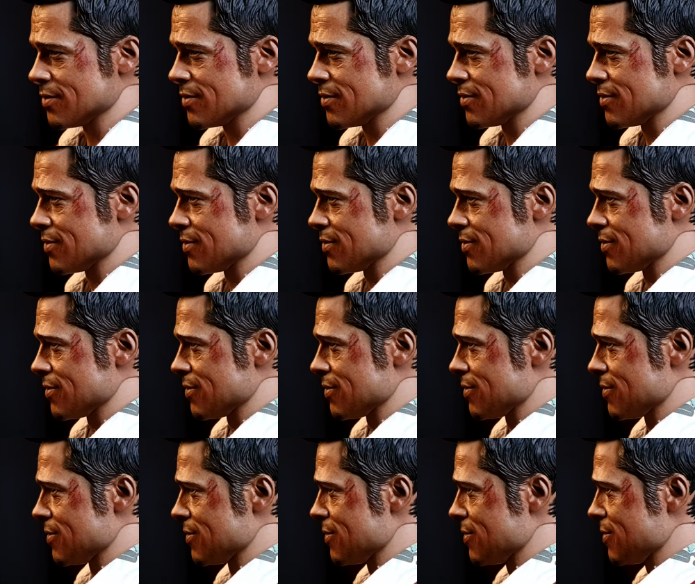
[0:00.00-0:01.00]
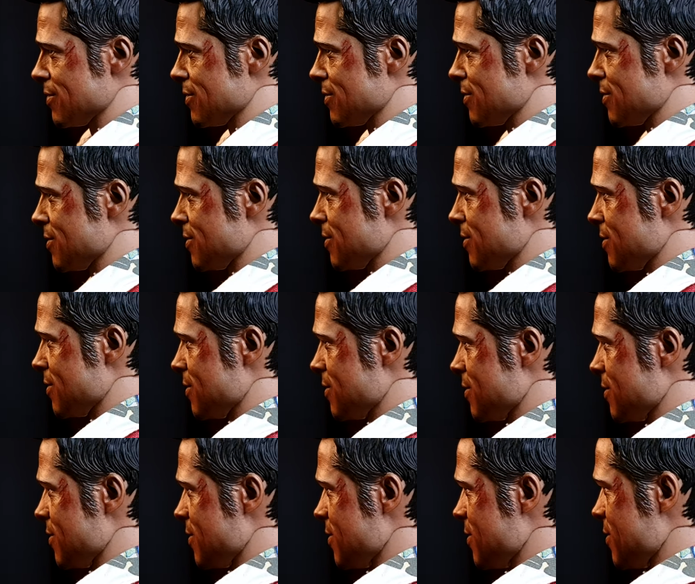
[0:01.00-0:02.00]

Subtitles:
Nothing is said.